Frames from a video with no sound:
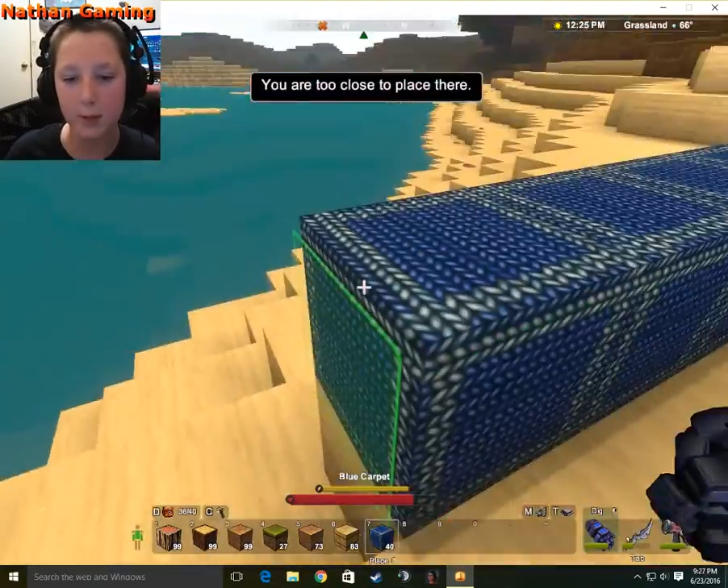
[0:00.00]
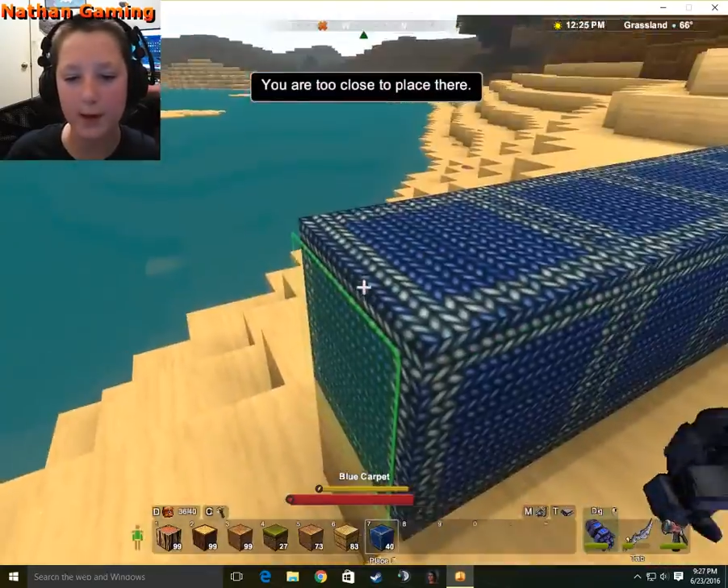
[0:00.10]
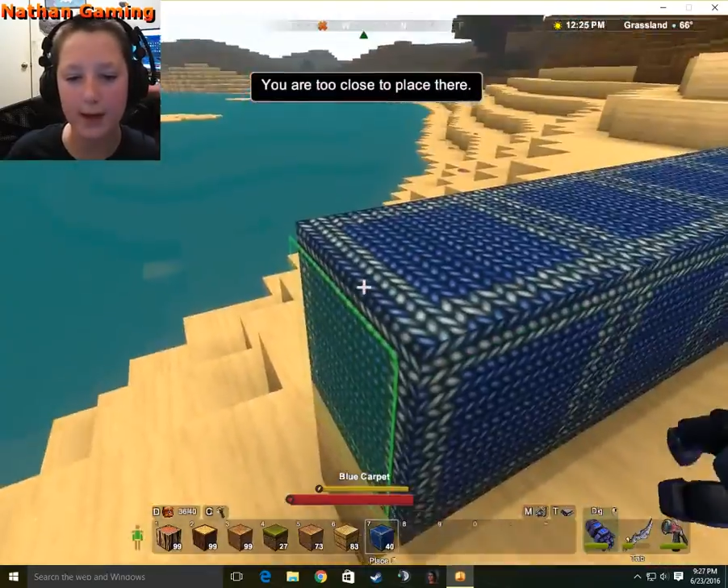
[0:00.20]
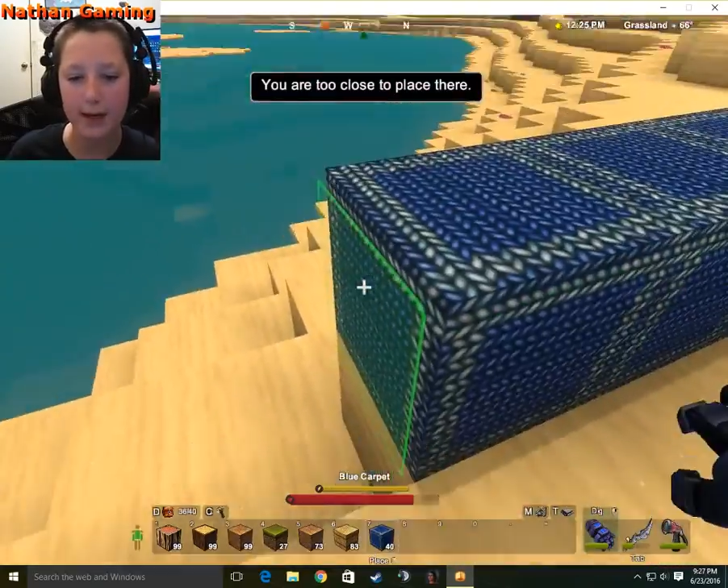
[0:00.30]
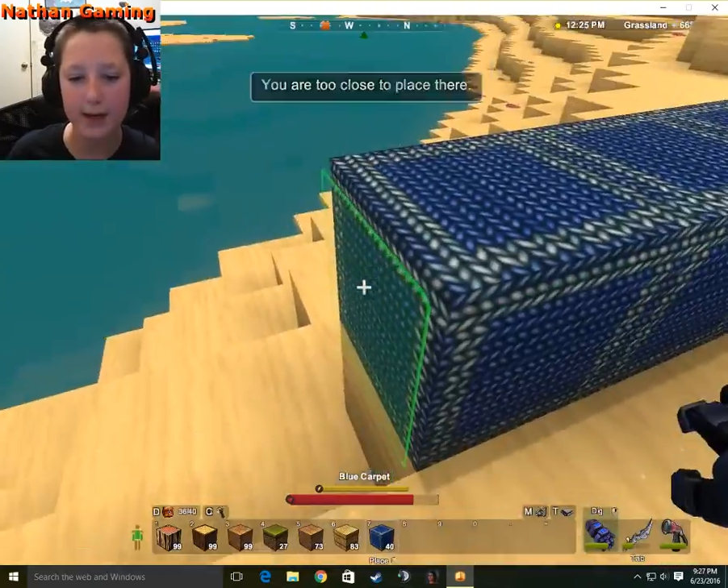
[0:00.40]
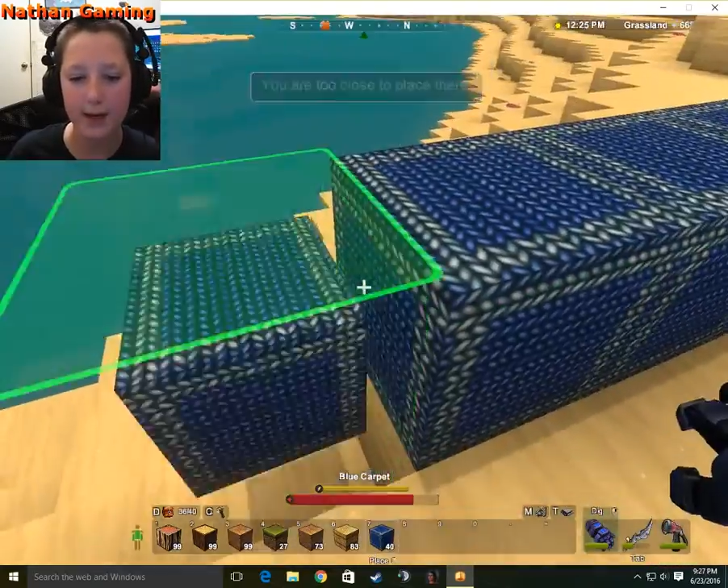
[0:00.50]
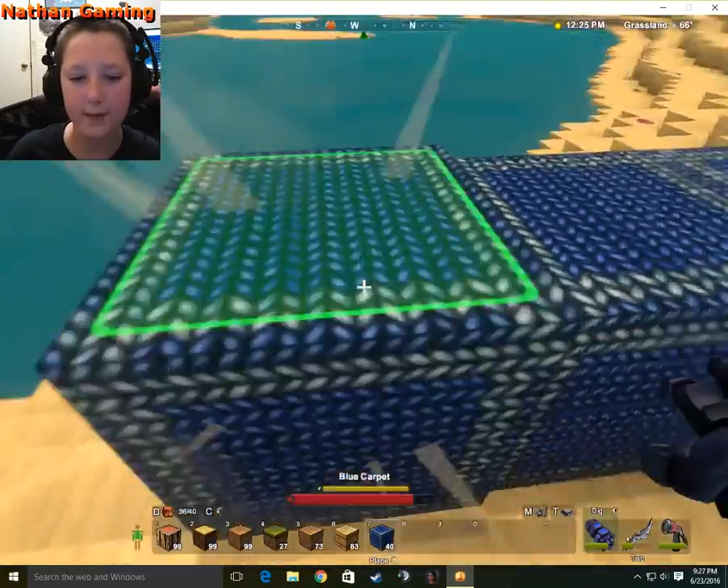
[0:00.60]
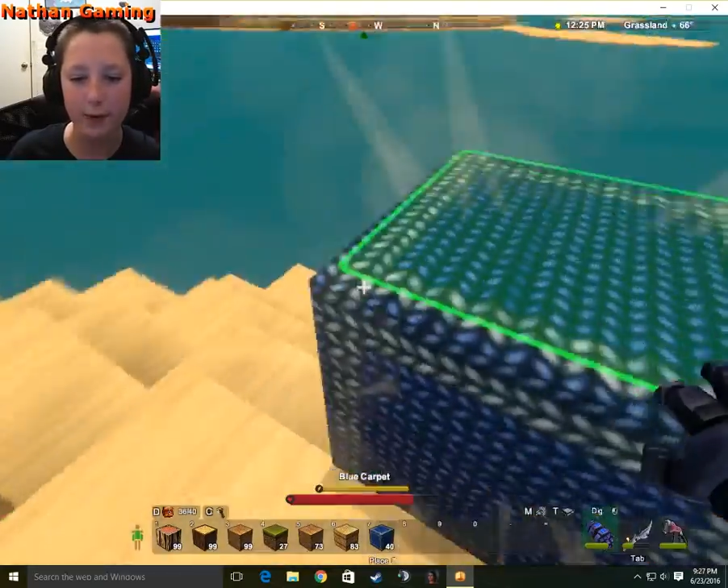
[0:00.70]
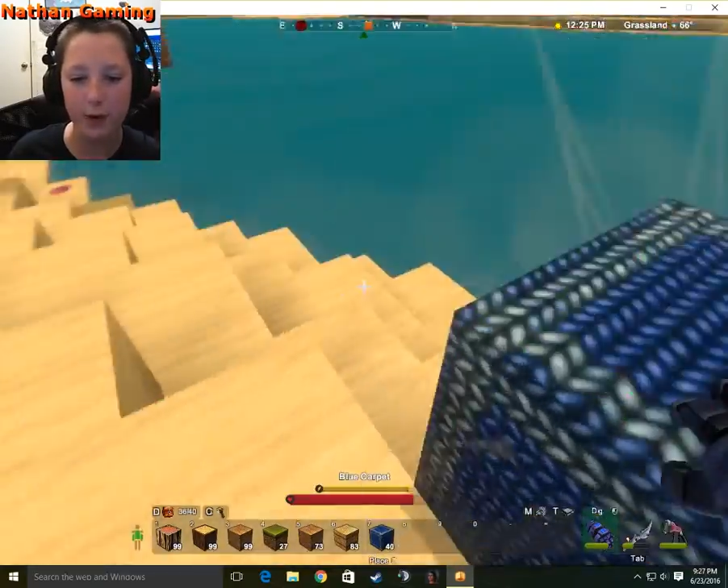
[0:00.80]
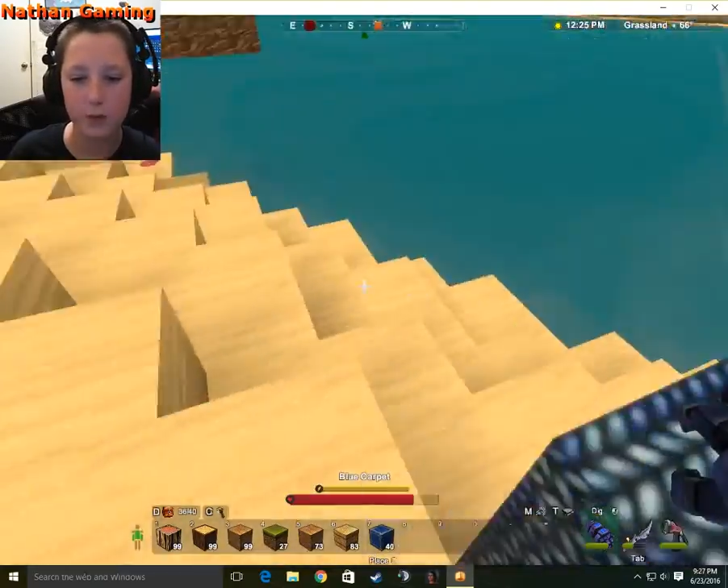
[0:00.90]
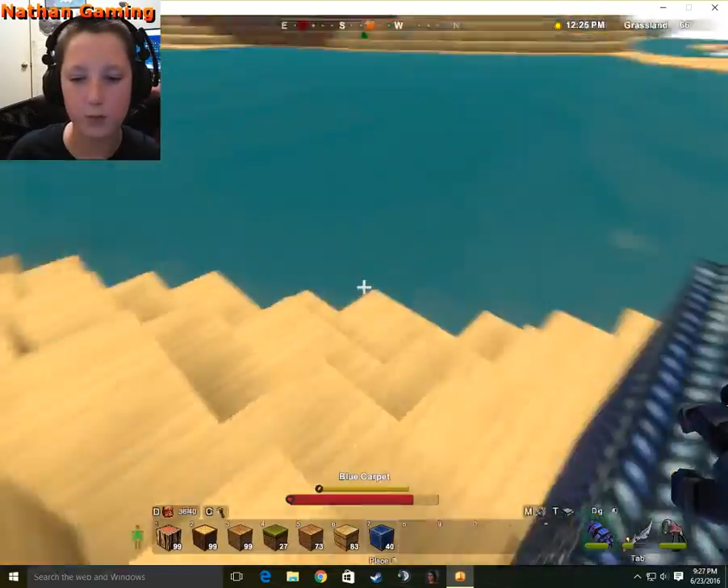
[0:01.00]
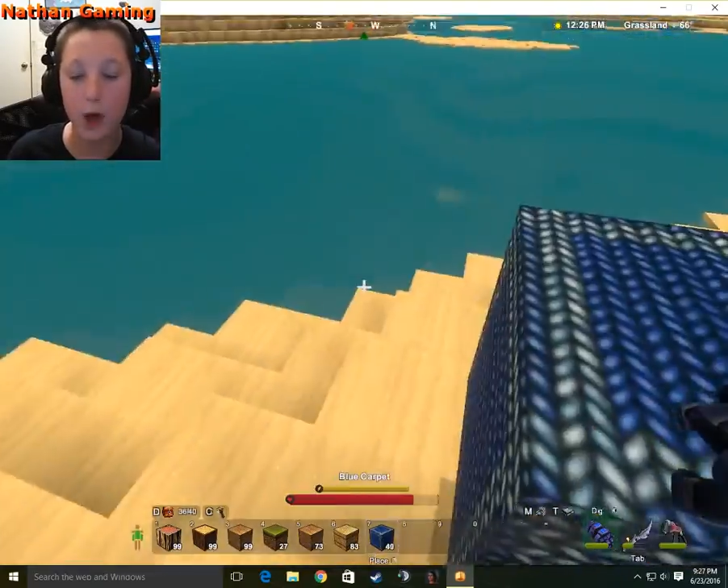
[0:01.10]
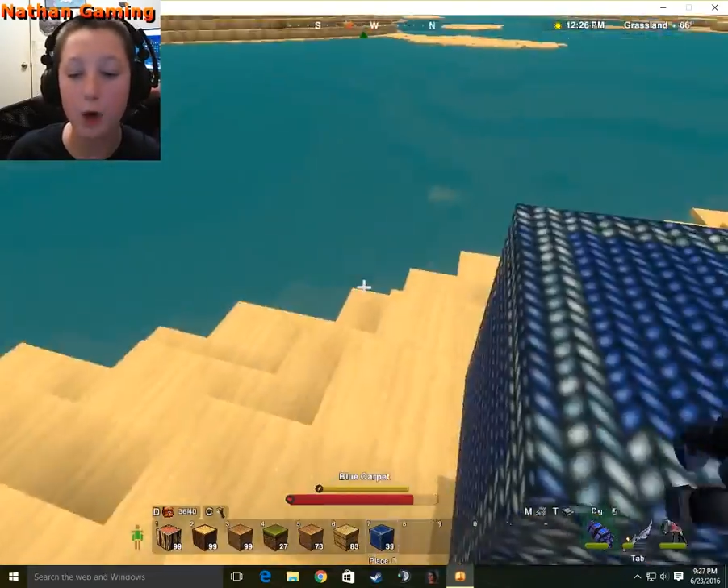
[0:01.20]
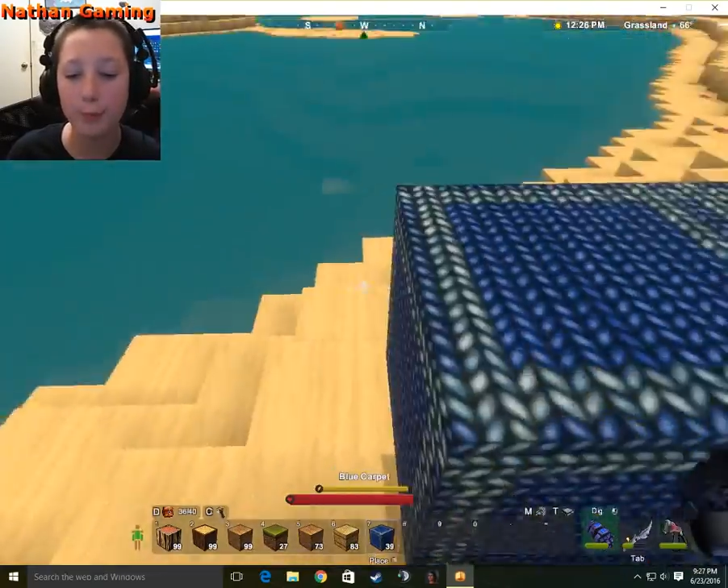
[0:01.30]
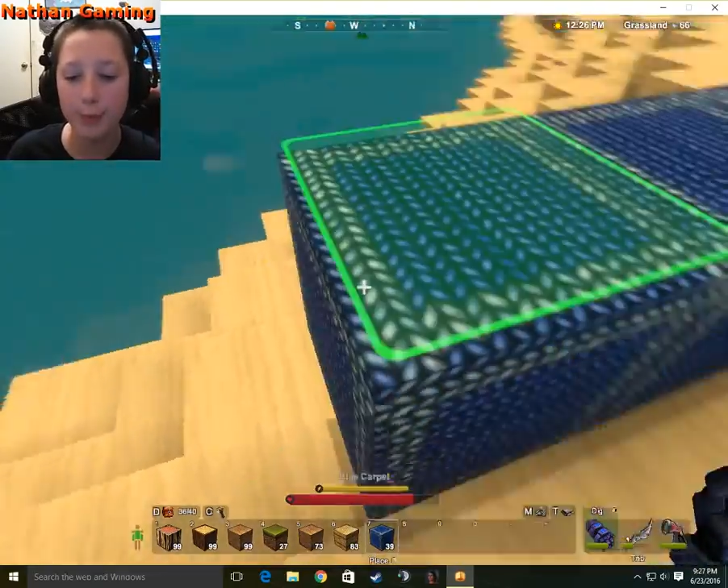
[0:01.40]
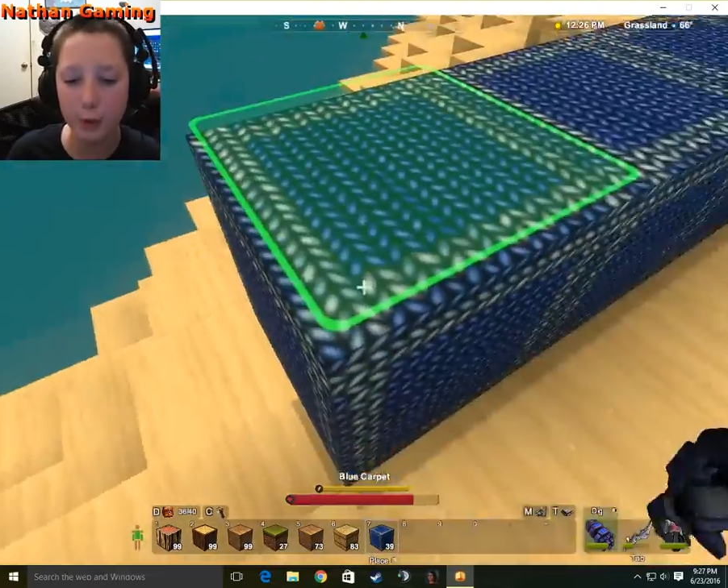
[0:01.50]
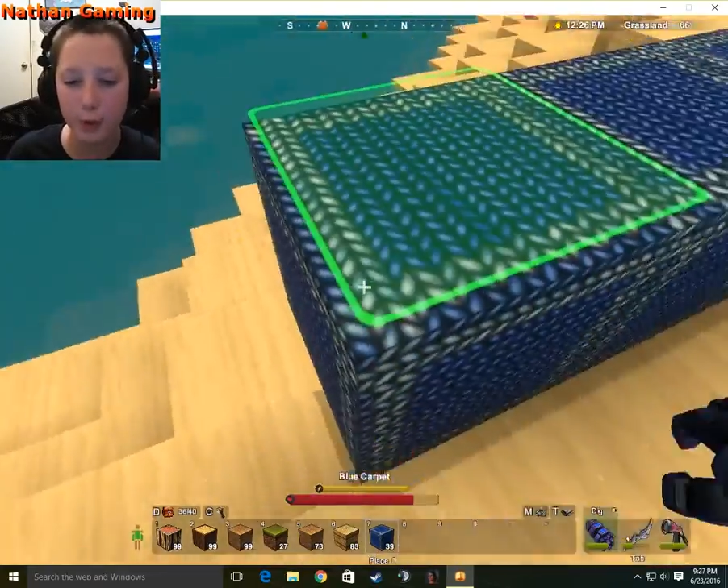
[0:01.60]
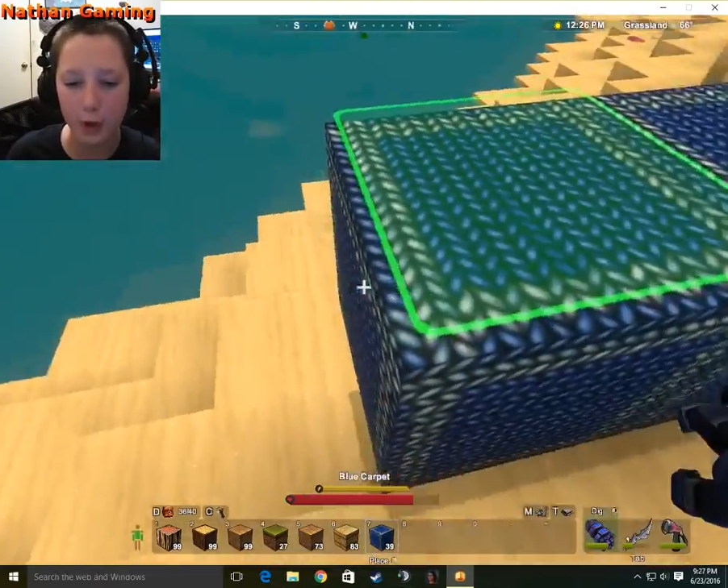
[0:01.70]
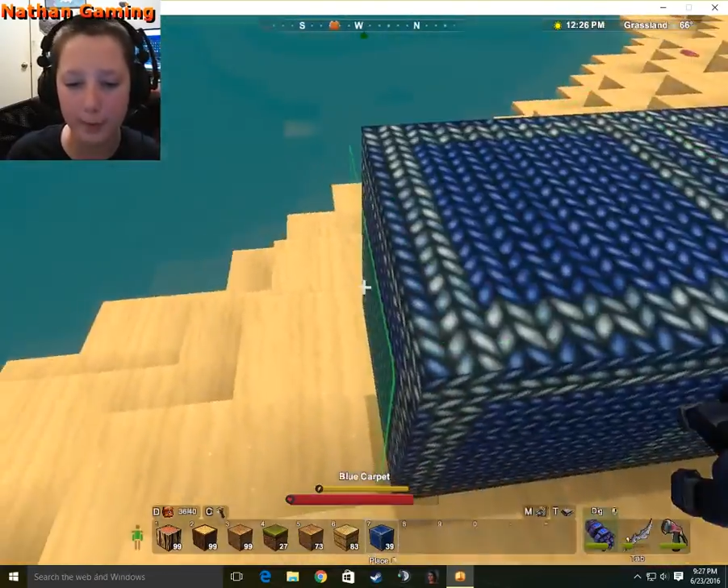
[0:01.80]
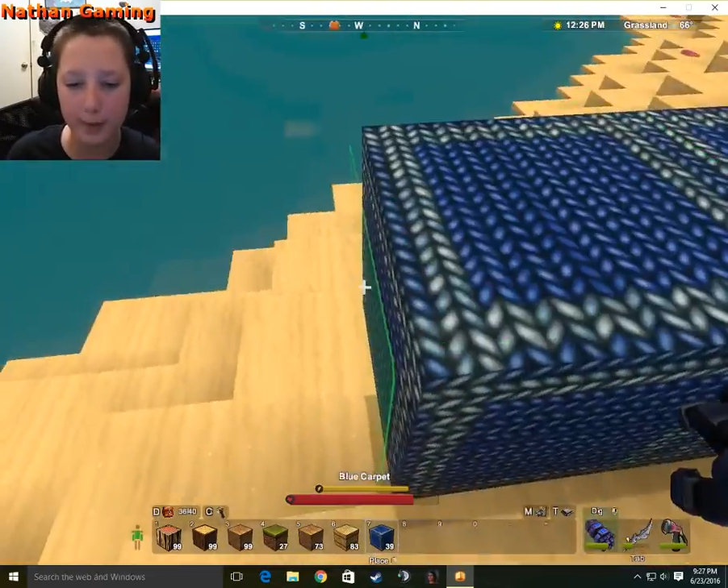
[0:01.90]
any other. Well, no, blue
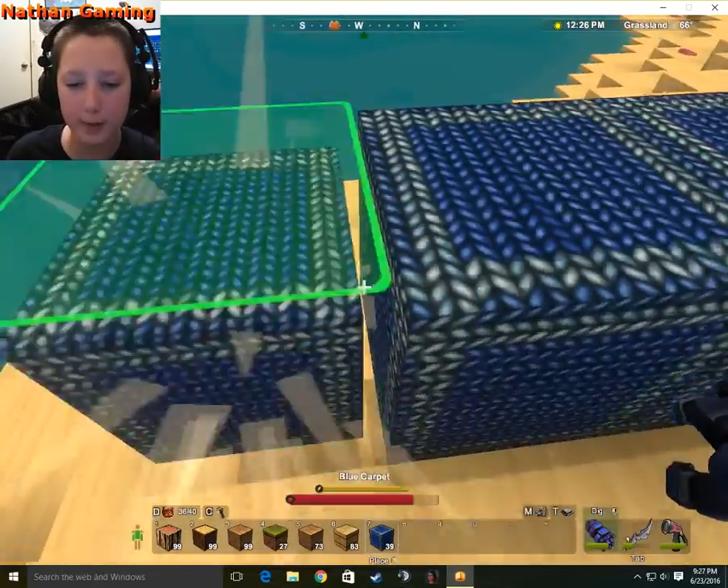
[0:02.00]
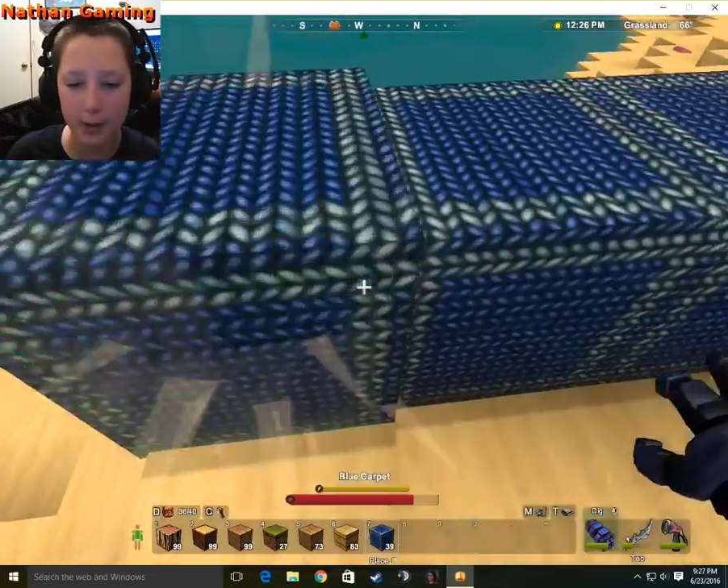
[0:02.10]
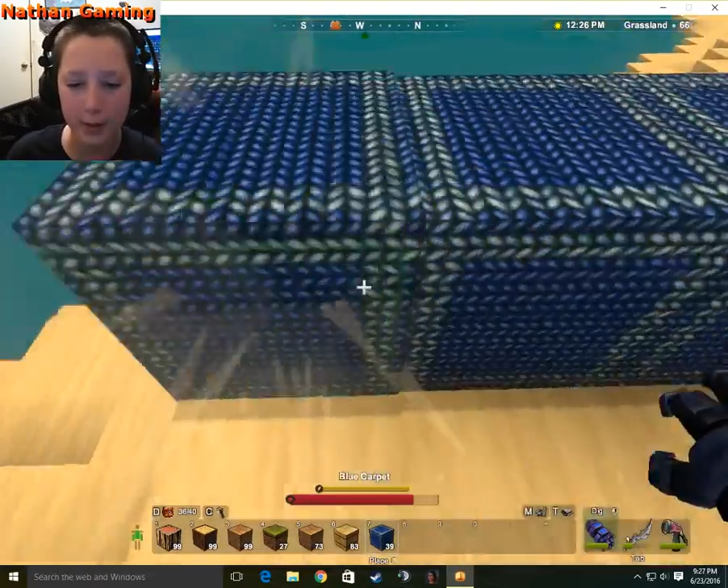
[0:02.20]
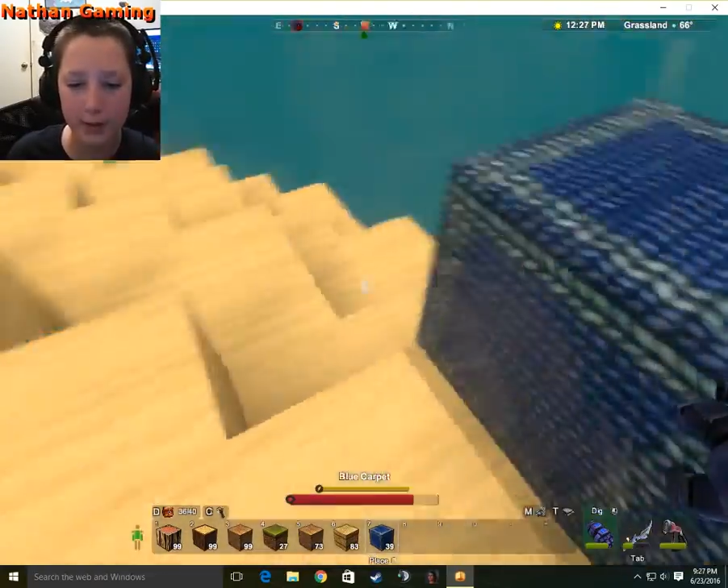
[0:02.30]
carpet. Sorry.